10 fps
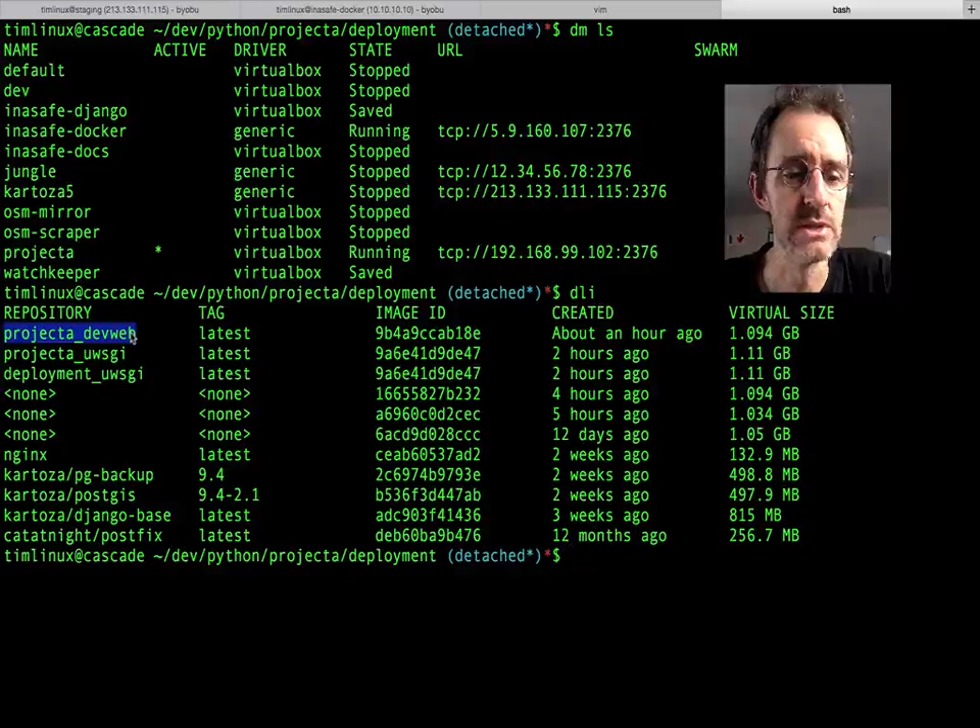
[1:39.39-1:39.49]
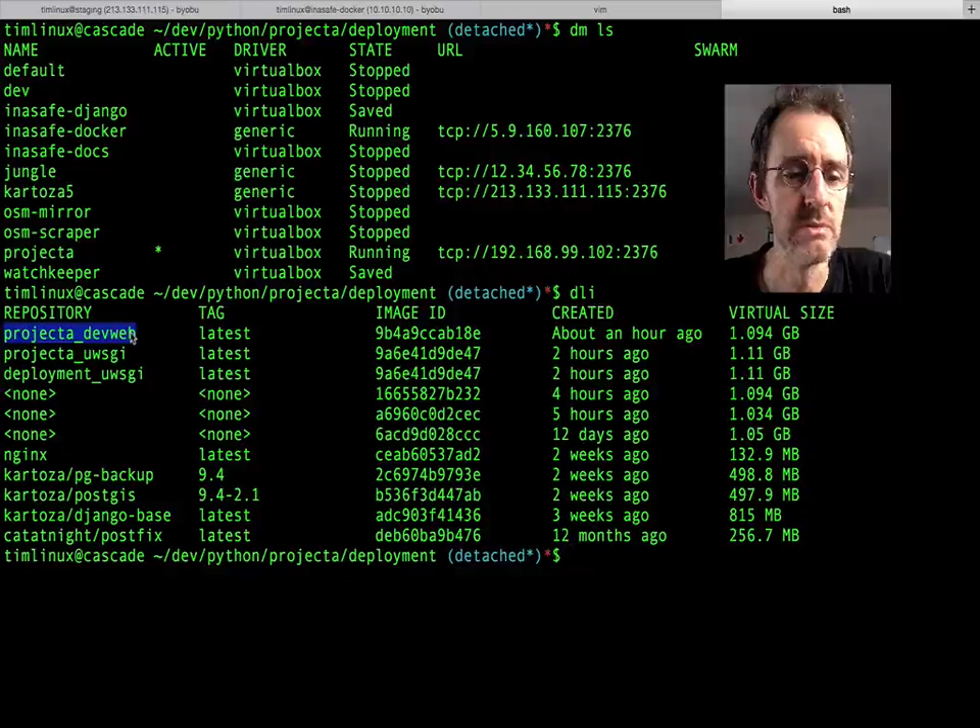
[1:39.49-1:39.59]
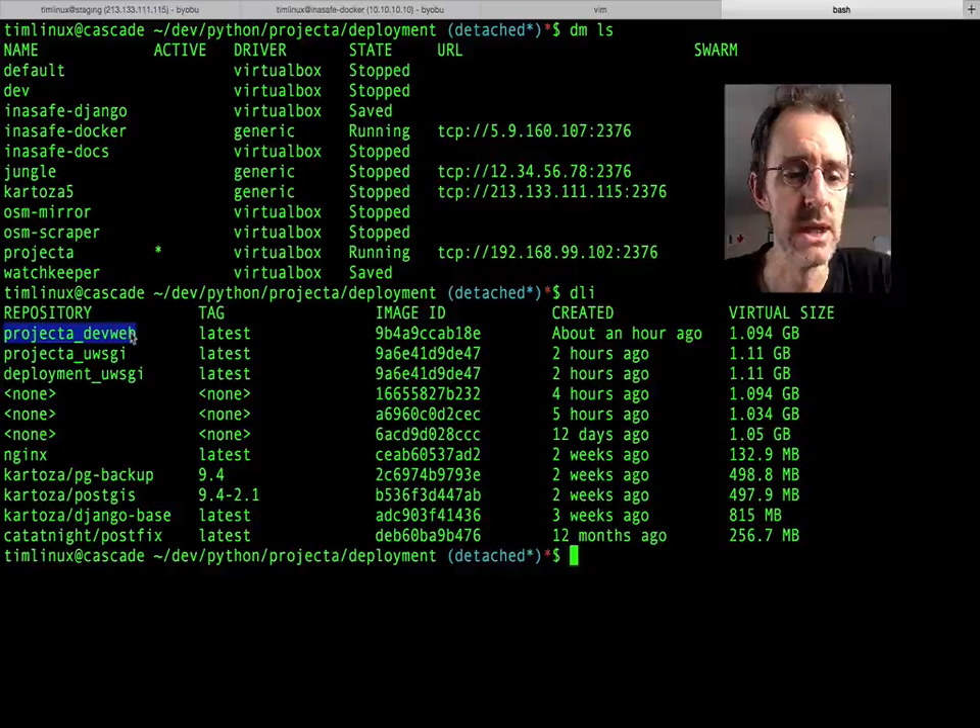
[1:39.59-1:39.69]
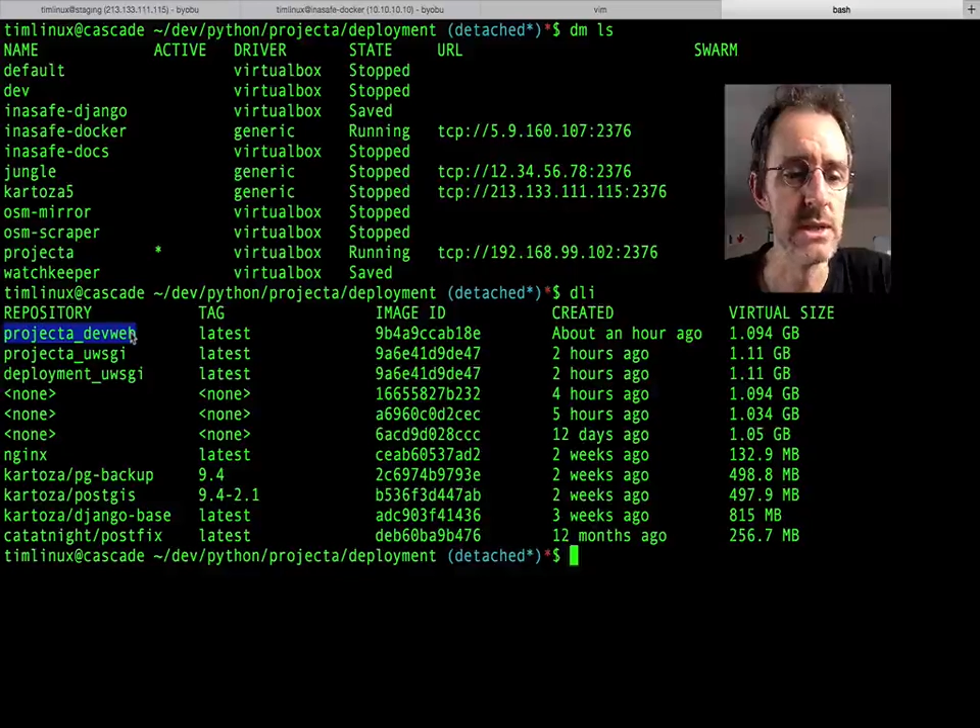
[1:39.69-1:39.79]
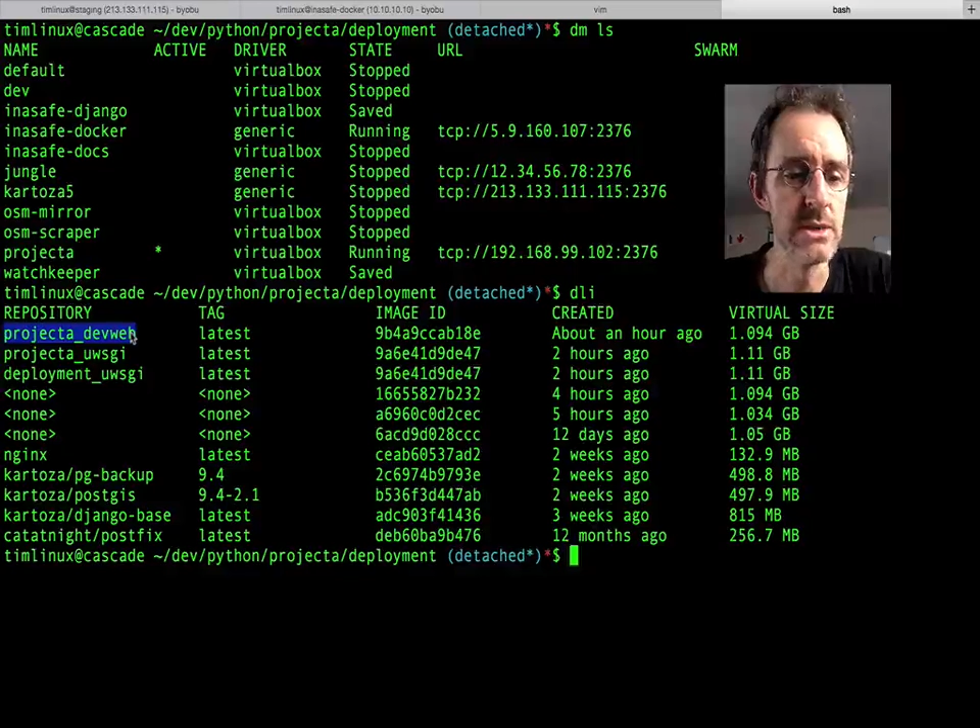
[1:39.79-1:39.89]

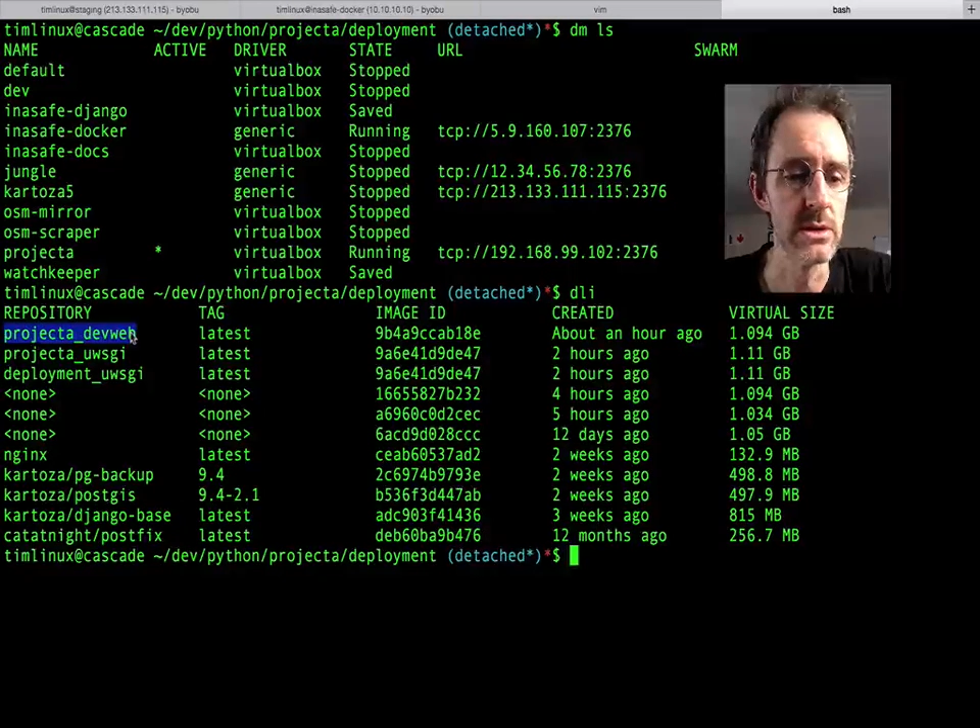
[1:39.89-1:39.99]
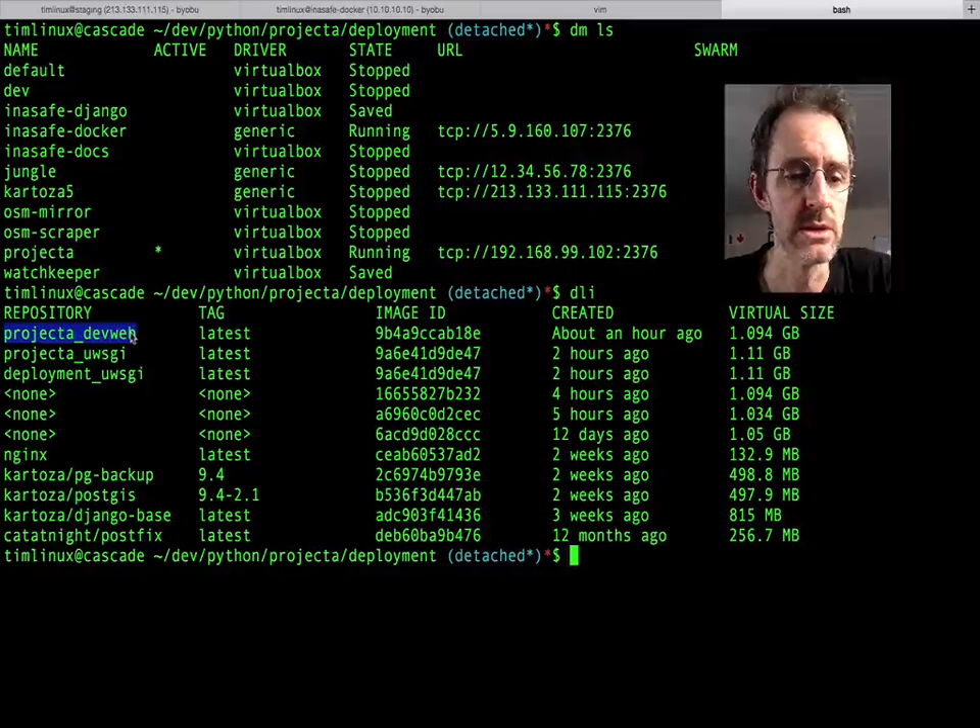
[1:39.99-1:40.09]
based on